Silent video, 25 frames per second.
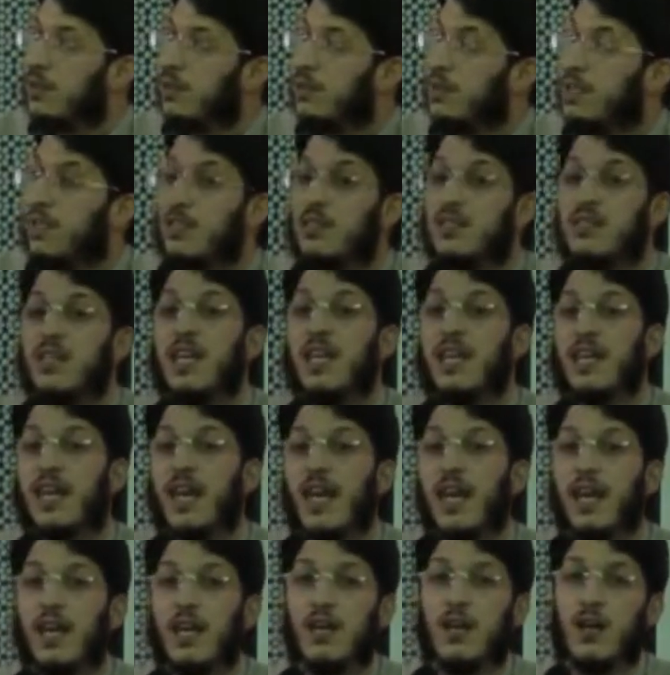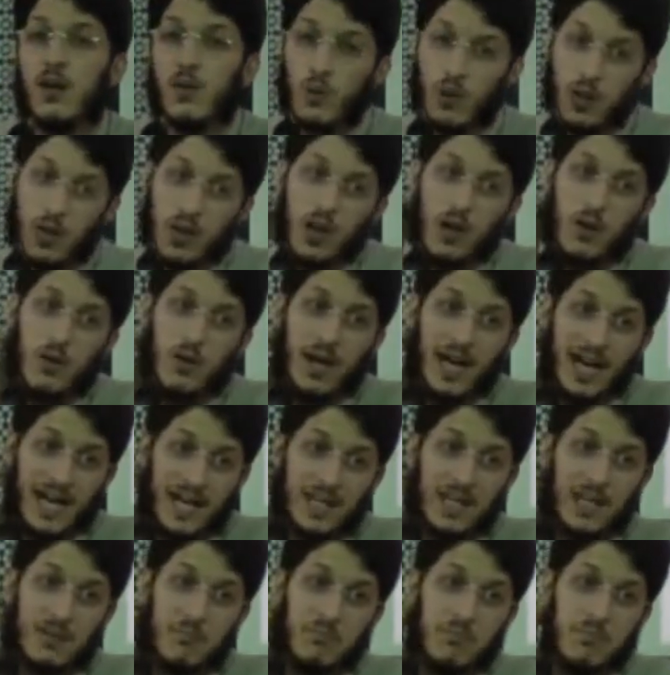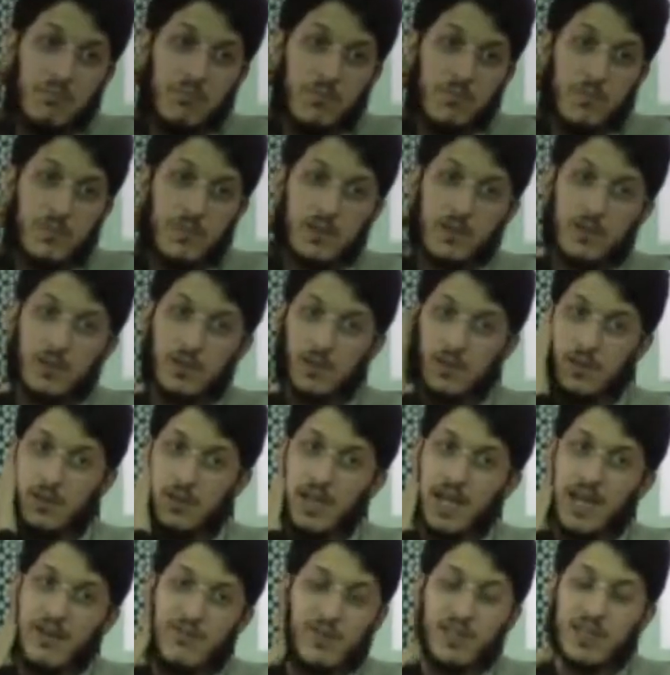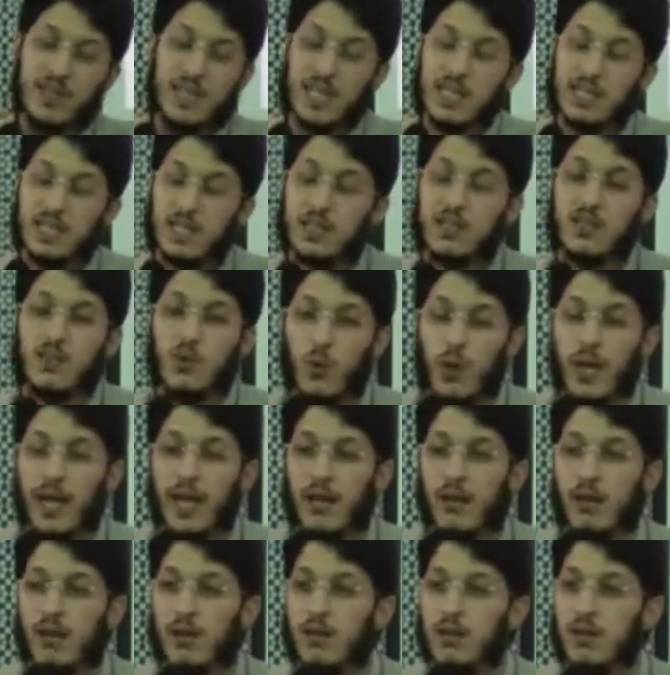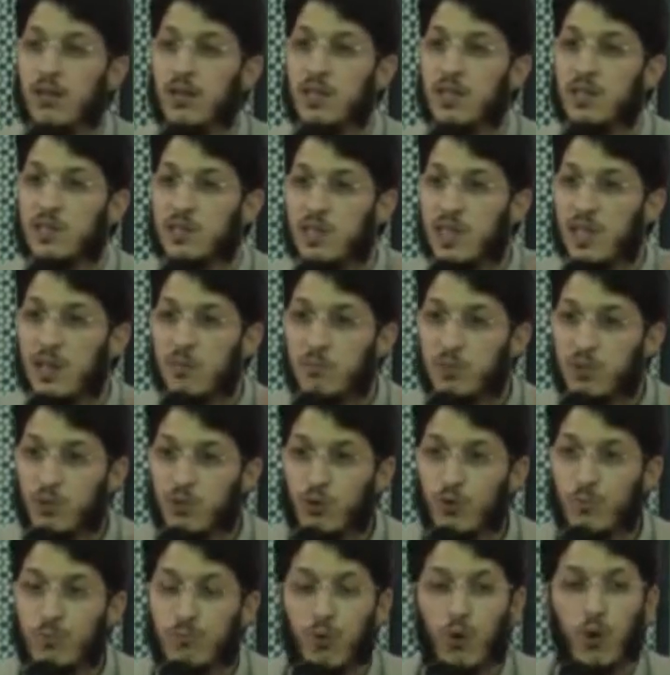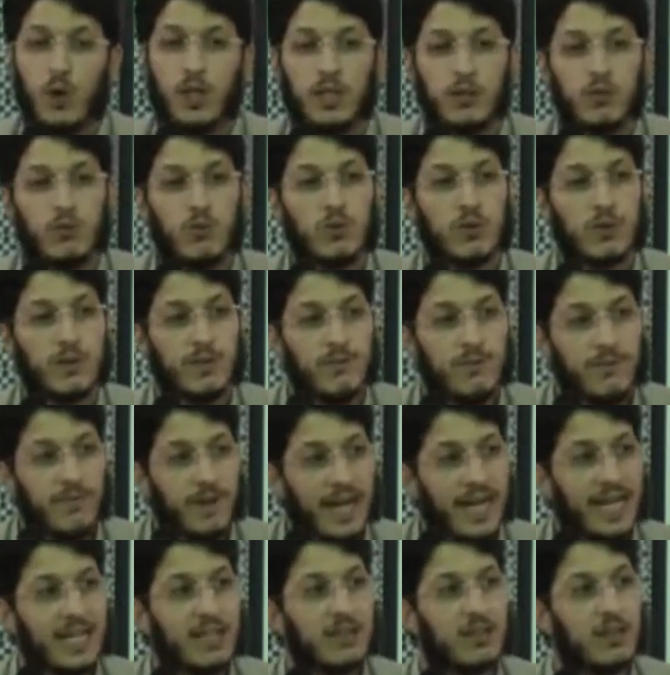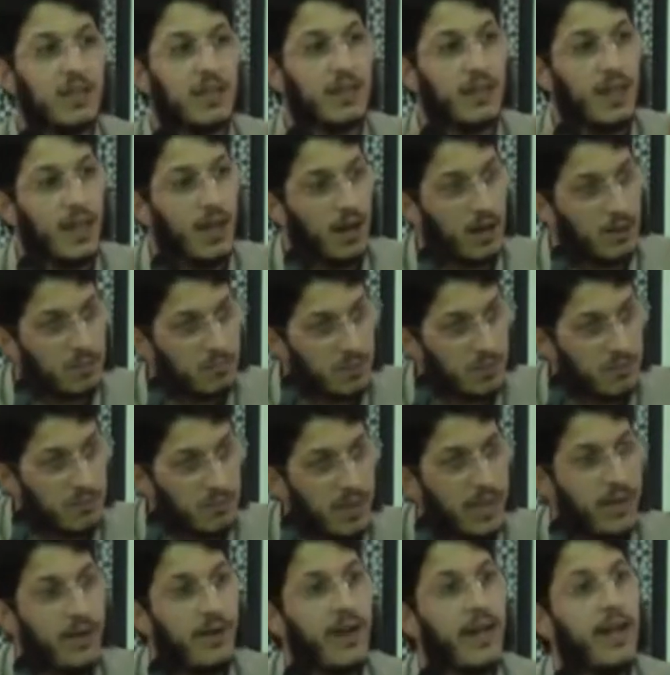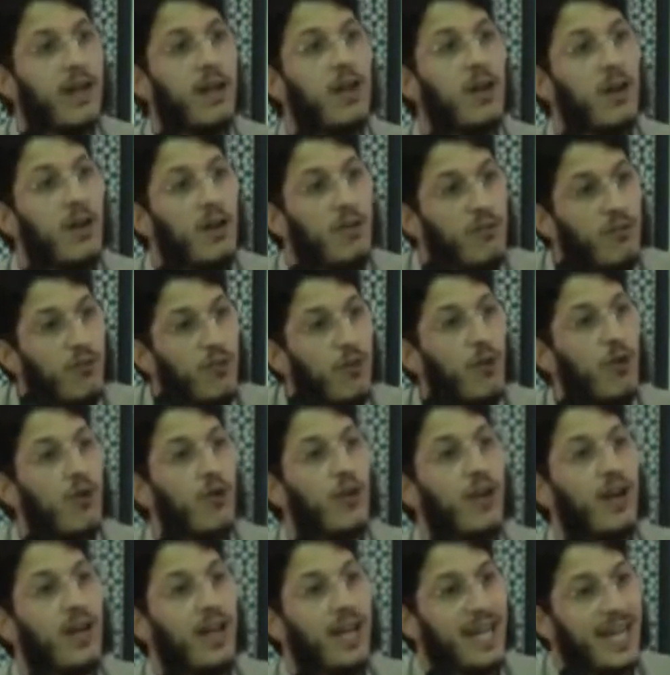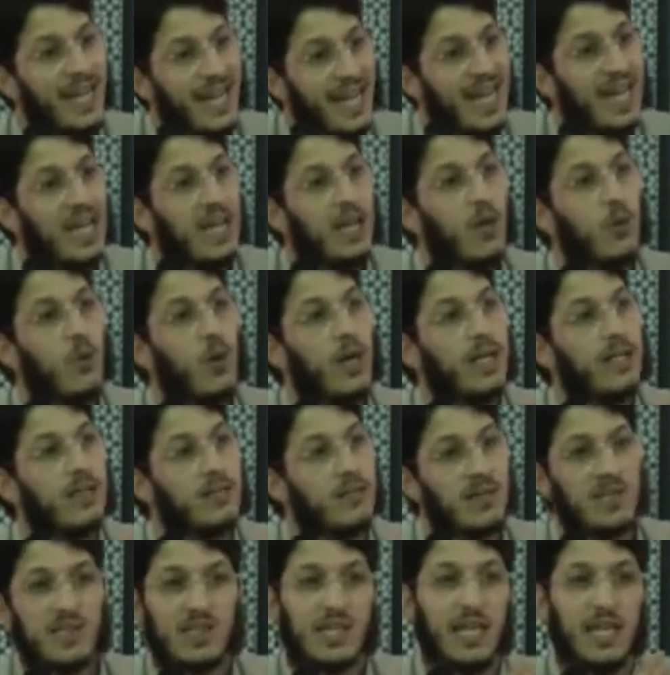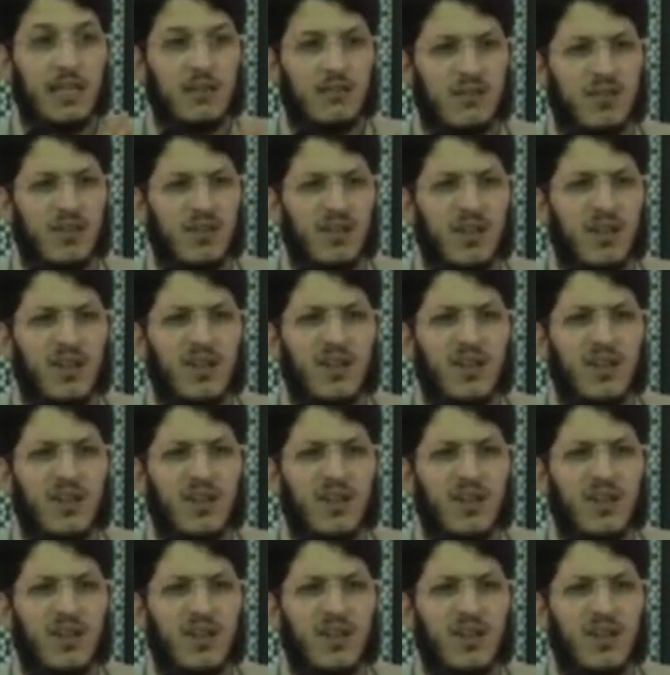They're seeking, Wallahu A'lam, everything they're doing seems to point to the fact that they are preparing for a Alawite state.